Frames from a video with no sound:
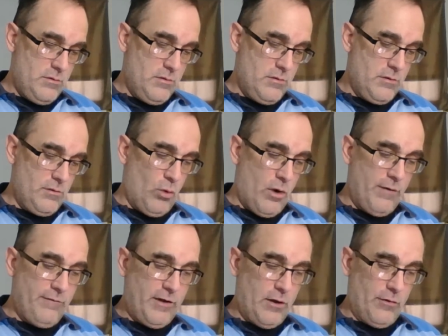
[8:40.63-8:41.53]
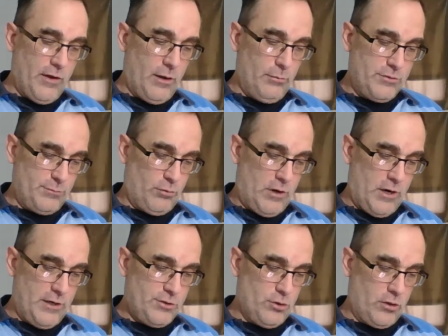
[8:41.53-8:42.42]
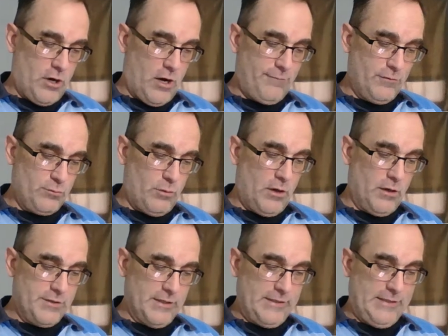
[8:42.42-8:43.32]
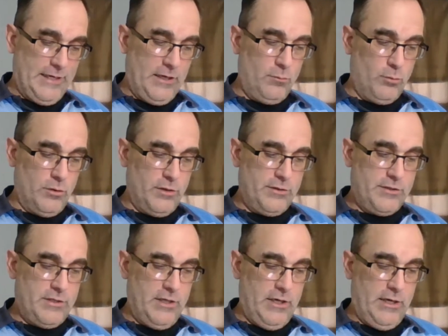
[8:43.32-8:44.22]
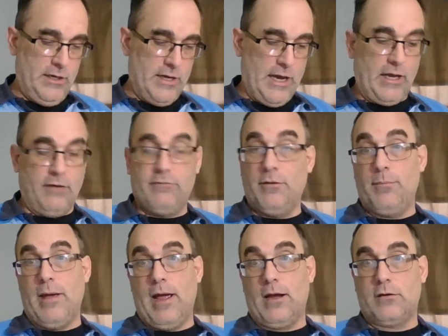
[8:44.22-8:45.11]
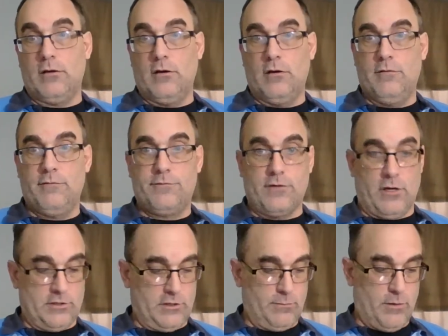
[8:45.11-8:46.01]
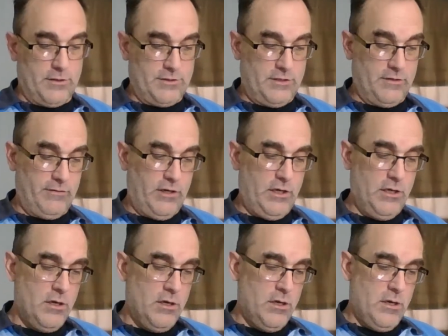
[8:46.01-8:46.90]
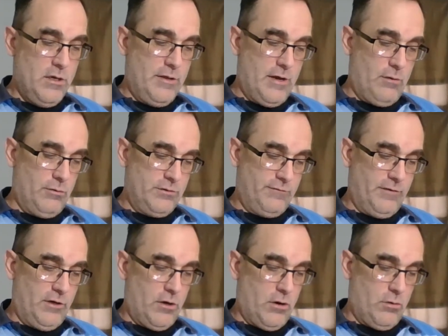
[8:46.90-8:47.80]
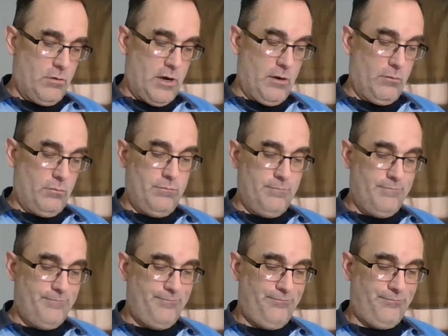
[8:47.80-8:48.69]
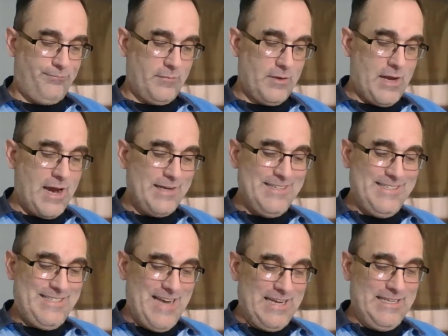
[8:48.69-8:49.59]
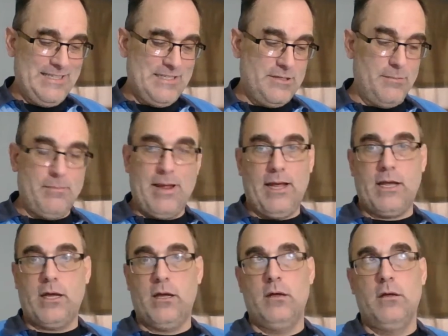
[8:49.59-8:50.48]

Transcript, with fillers: the one video that I was surprised took off as well as it did was the negative impact of toxic positivity. That was a video I had intended to make.